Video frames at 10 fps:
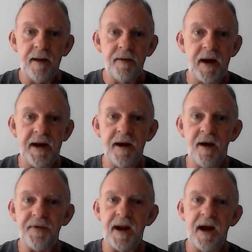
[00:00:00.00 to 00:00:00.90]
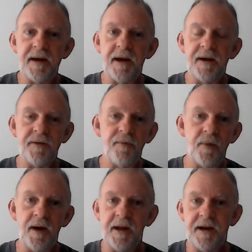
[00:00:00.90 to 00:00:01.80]
there ain't nothing I can
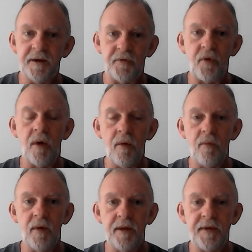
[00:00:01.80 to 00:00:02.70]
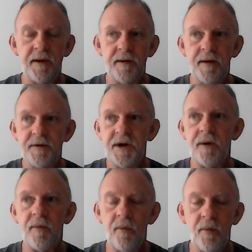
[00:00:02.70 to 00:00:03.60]
really control with it.
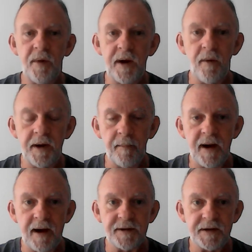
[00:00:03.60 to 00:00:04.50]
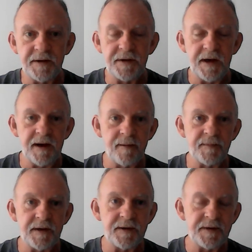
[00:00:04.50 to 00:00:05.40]
Generally, when we go into boxing
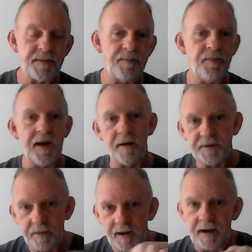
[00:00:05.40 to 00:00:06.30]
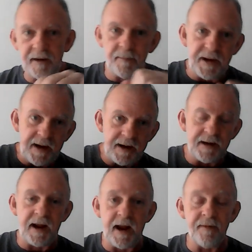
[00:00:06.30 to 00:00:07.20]
gyms, it's, you know, somebody will be
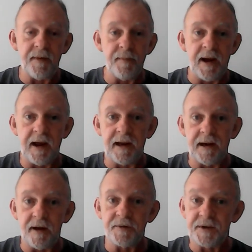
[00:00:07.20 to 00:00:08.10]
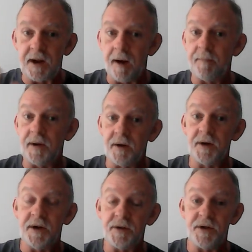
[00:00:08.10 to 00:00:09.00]
hitting a heavy bag and they'll stop and
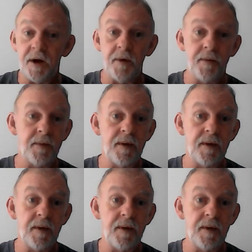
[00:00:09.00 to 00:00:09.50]
look at Joe.